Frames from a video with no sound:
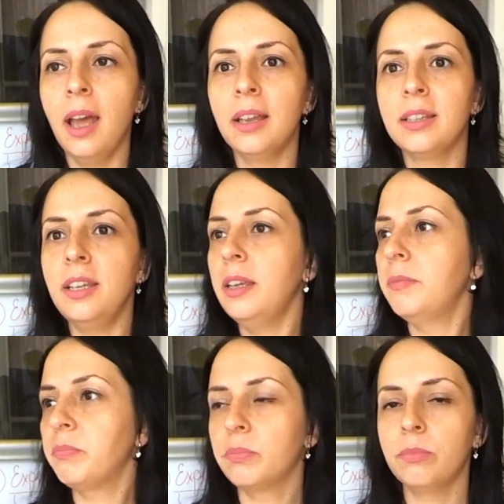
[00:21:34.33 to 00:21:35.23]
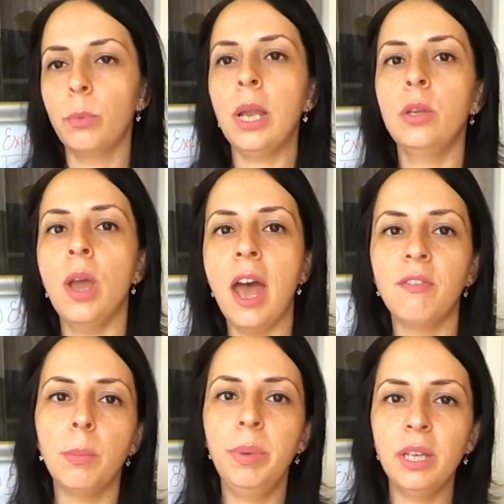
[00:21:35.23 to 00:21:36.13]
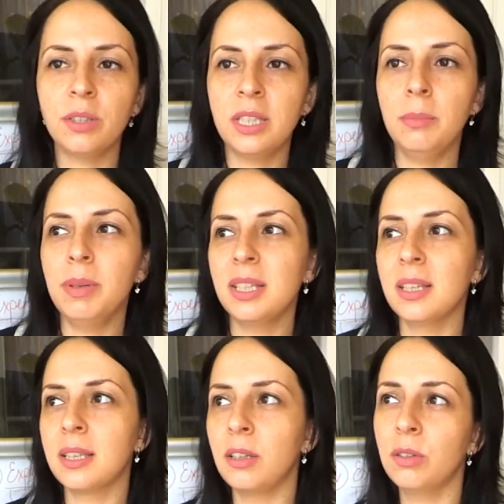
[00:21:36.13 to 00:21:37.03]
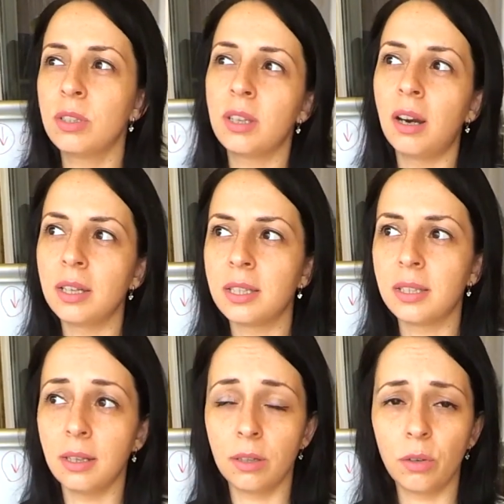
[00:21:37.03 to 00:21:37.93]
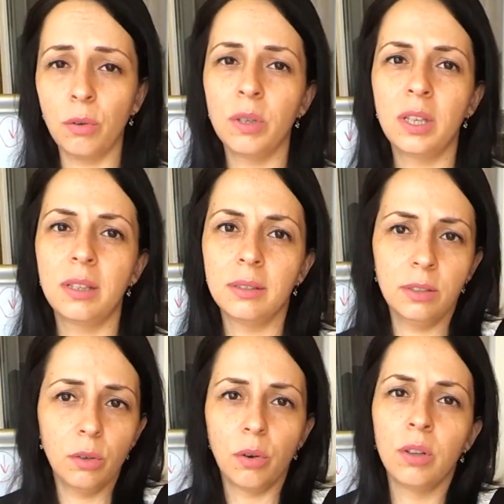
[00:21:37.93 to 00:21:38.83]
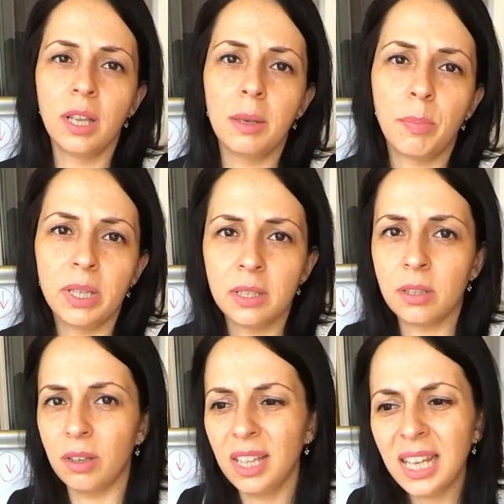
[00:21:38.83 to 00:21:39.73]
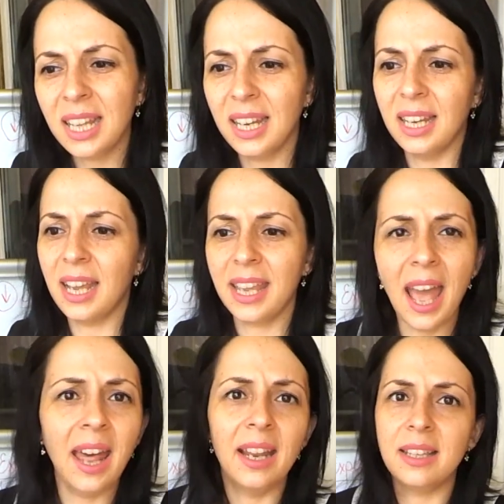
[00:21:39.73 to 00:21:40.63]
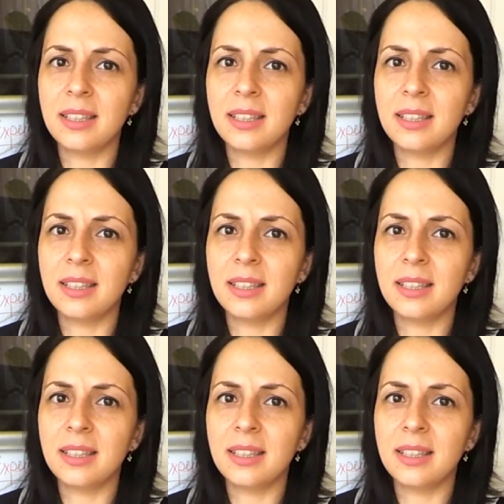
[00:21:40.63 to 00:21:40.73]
And when you have a B2C business and you start growing your online presence on LinkedIn, again,